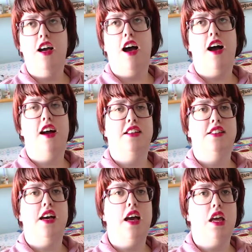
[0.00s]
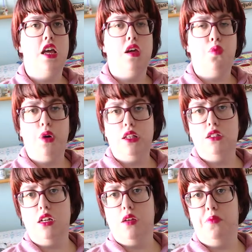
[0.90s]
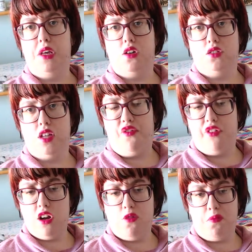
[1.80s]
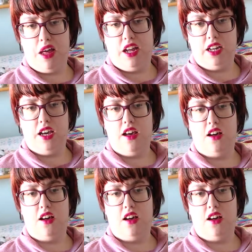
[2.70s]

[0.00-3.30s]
And I went because a friend of mine